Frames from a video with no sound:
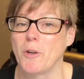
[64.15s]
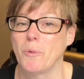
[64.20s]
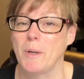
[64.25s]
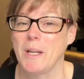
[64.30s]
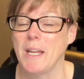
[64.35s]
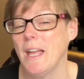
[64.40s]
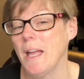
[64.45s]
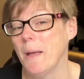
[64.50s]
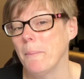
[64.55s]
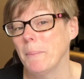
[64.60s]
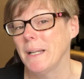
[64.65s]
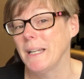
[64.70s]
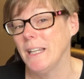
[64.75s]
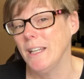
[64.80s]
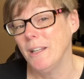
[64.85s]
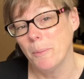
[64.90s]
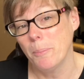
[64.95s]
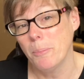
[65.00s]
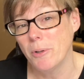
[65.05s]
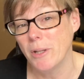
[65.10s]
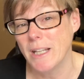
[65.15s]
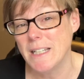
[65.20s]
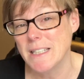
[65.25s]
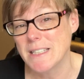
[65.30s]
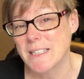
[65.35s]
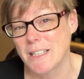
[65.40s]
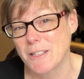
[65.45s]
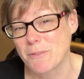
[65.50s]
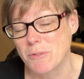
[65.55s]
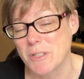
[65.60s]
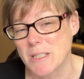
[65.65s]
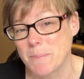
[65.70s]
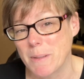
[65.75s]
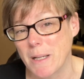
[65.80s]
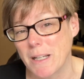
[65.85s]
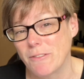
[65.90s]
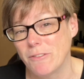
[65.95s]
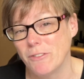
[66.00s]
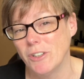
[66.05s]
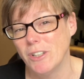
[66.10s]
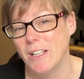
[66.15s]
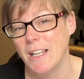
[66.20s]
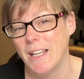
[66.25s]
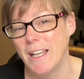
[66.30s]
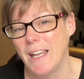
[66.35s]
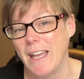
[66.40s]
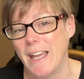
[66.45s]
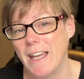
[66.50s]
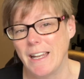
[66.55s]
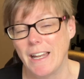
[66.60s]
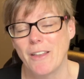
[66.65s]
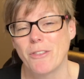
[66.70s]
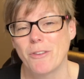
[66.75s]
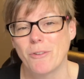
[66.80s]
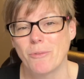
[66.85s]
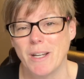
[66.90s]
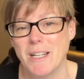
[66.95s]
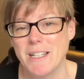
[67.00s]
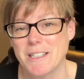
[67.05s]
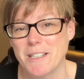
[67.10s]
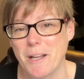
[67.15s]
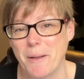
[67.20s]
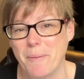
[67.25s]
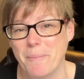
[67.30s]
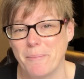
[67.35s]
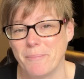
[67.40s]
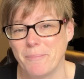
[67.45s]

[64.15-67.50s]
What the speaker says: we can, but in a place that's respectful and at the right time.